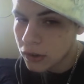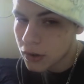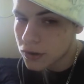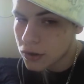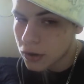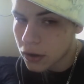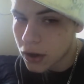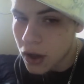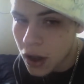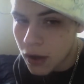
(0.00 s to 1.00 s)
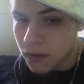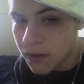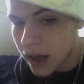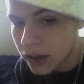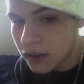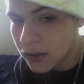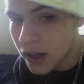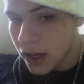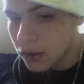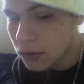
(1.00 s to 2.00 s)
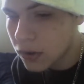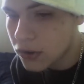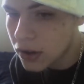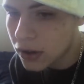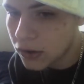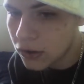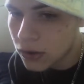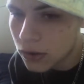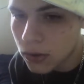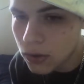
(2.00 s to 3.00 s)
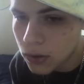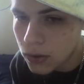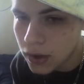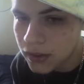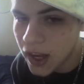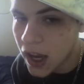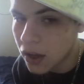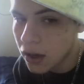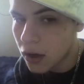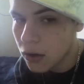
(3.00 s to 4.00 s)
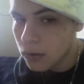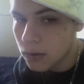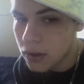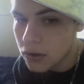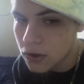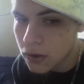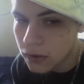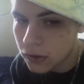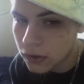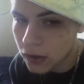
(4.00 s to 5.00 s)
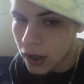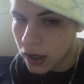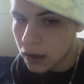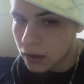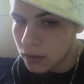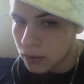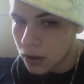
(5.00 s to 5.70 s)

There's your violent stance, which is to attack other creatures and